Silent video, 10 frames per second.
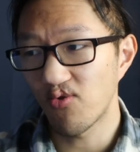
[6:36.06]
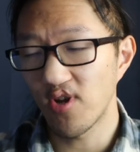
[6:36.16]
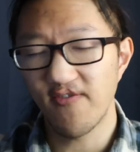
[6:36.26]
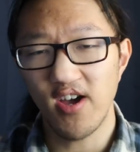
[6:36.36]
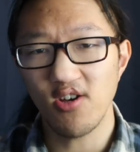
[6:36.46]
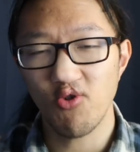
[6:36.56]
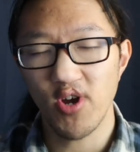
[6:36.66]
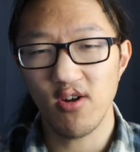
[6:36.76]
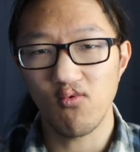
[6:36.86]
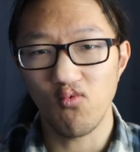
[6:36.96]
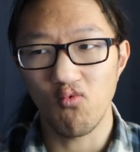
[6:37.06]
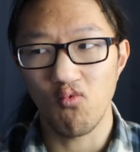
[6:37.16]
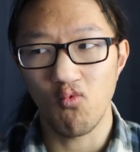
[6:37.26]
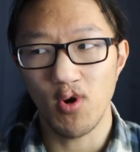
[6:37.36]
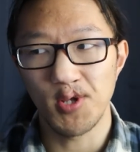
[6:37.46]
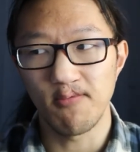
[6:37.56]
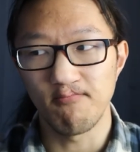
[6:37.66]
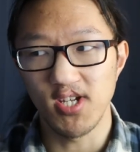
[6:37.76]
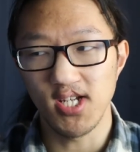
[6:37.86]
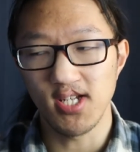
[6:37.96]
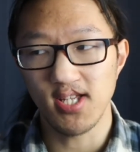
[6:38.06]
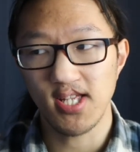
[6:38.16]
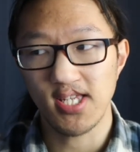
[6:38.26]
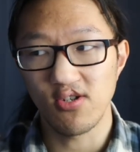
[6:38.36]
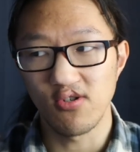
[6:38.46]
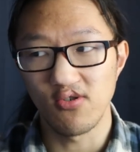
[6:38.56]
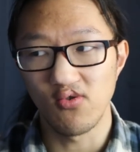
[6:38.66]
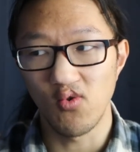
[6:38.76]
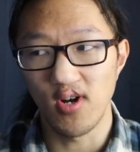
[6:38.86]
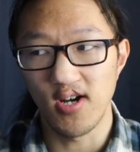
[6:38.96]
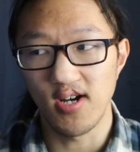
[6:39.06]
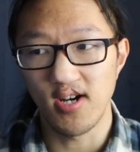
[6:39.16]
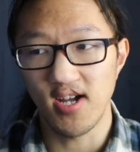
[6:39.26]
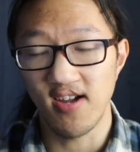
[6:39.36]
reevaluate what it means to